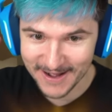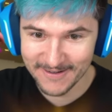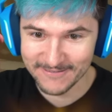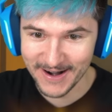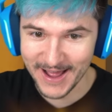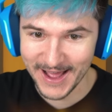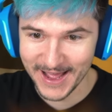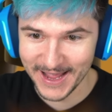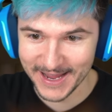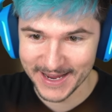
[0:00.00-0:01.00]
All
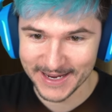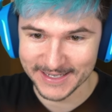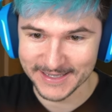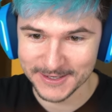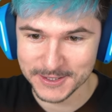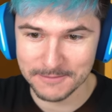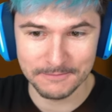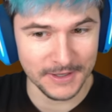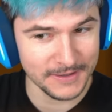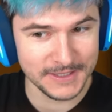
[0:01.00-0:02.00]
right. There's
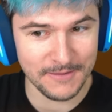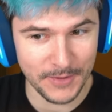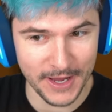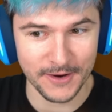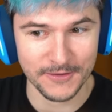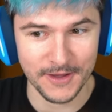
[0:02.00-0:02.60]
some built up anger